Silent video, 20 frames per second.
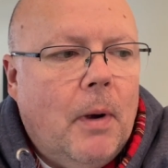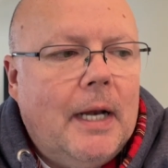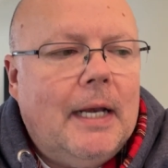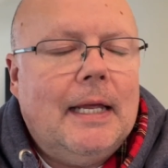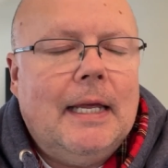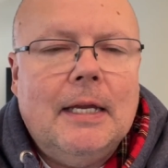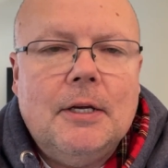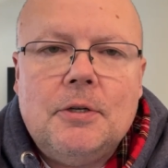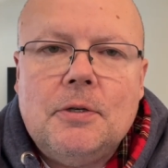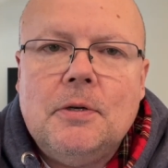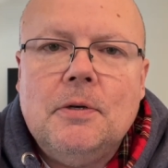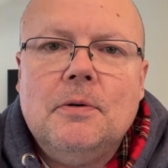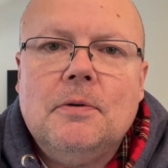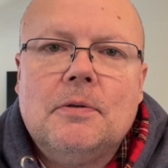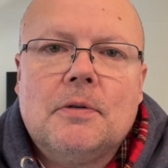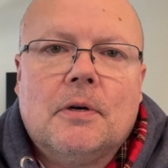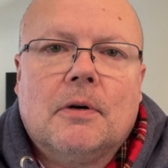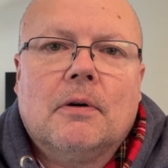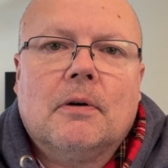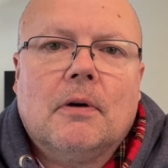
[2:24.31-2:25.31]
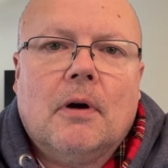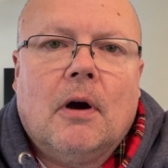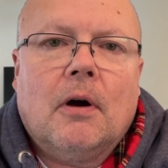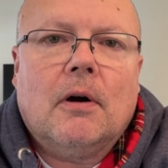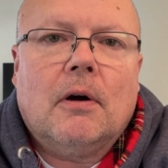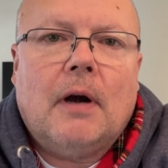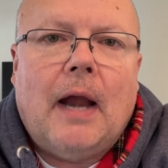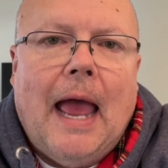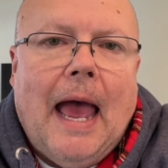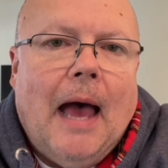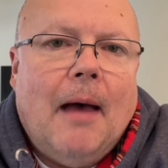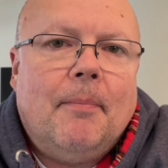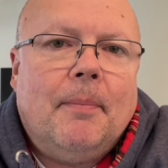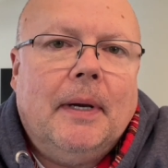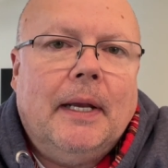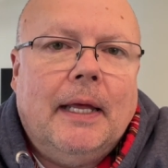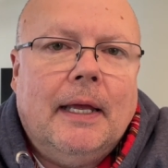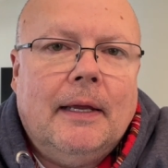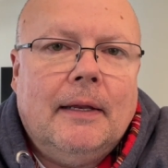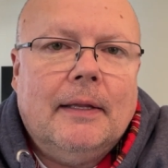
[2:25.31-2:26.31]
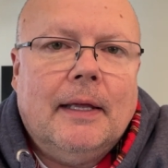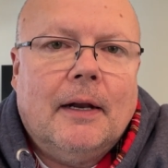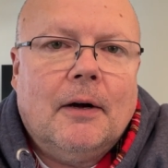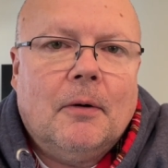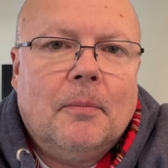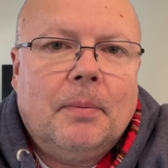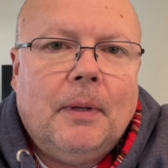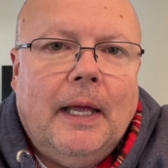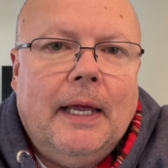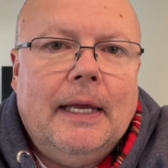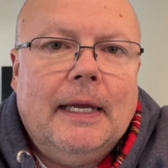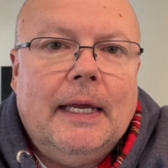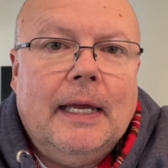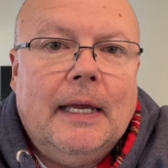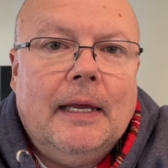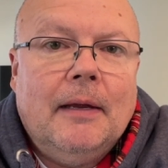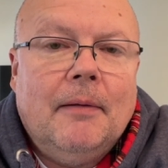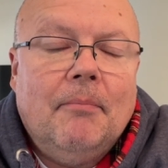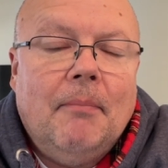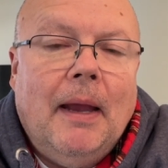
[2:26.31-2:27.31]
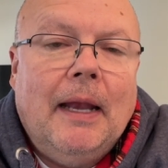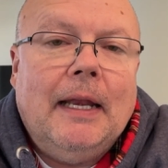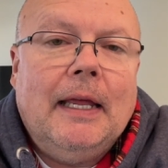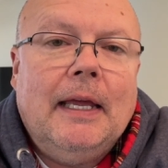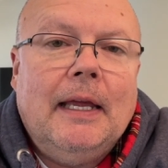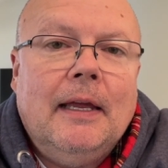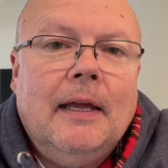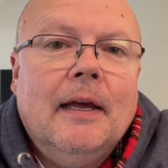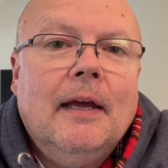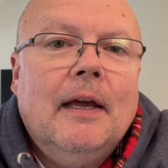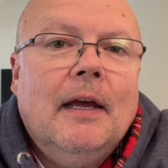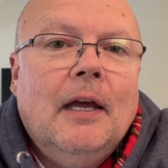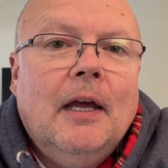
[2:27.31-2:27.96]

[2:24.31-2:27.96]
issues are happening that are plaguing many